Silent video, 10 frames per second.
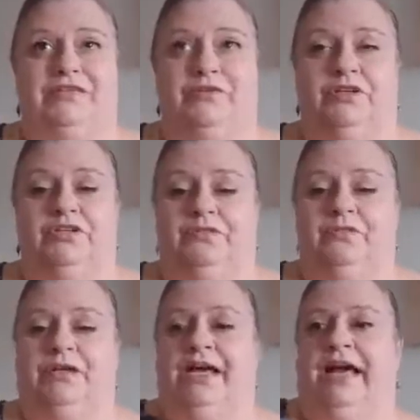What
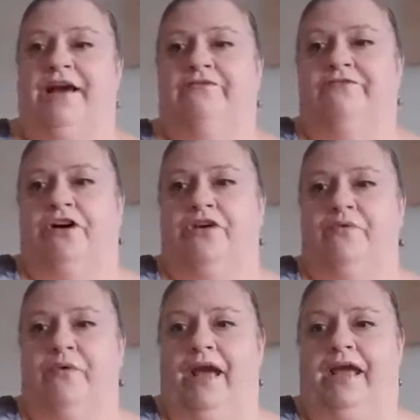I have far
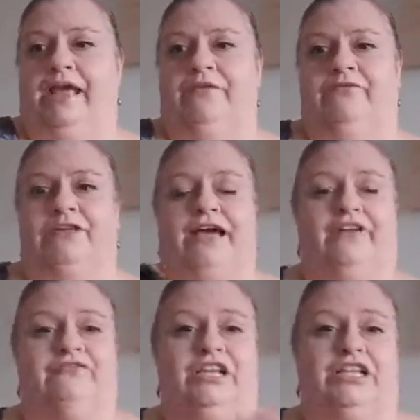away and what I
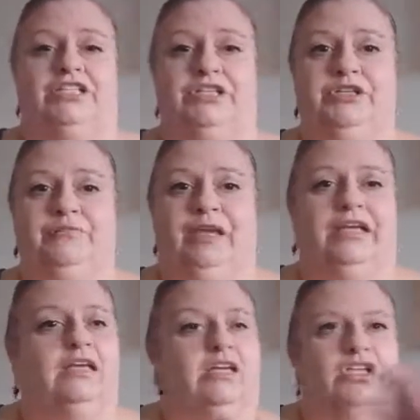have near to me,
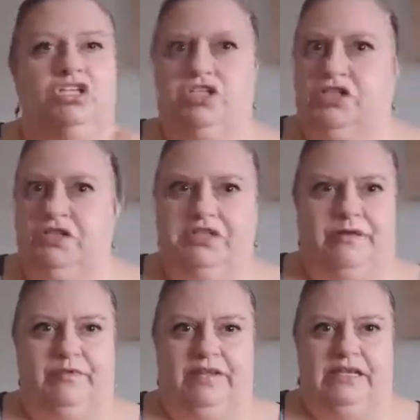two
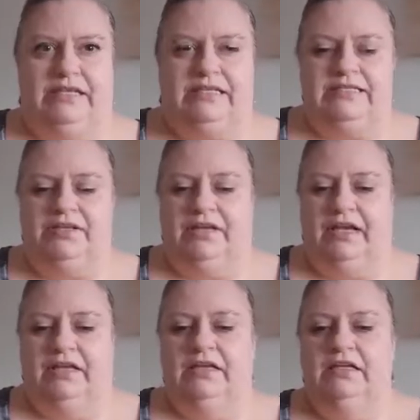separate things,
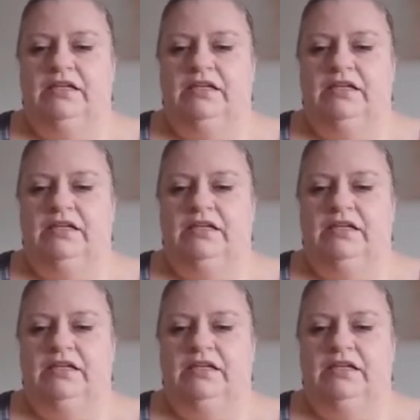okay?